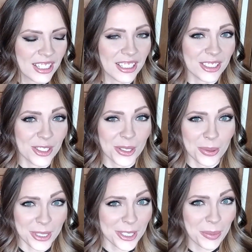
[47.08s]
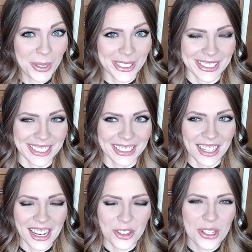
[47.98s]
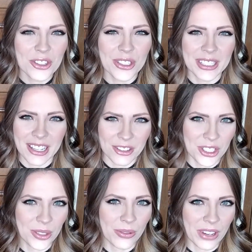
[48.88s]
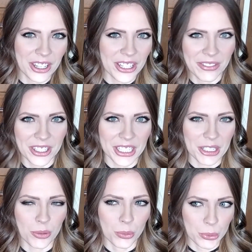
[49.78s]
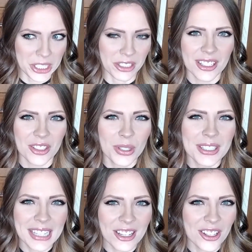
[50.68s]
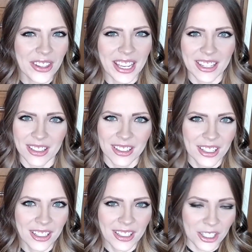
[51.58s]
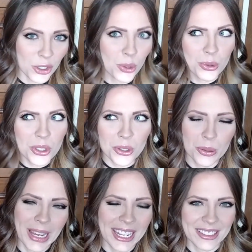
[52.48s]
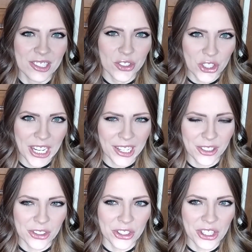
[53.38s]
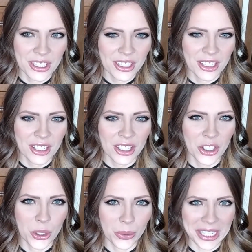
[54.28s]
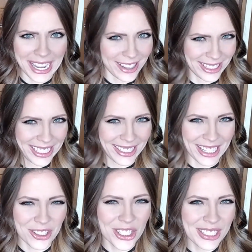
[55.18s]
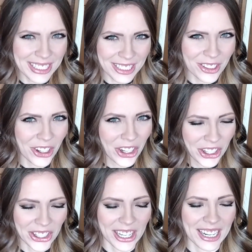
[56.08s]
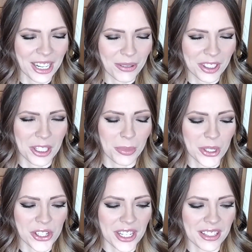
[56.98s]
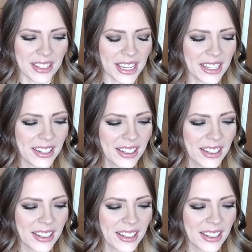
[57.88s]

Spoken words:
is the sweetest person, and you can just tell she's very, very real. You can tell that YouTube hasn't changed her reality. Like, she's still her, and I really appreciate that.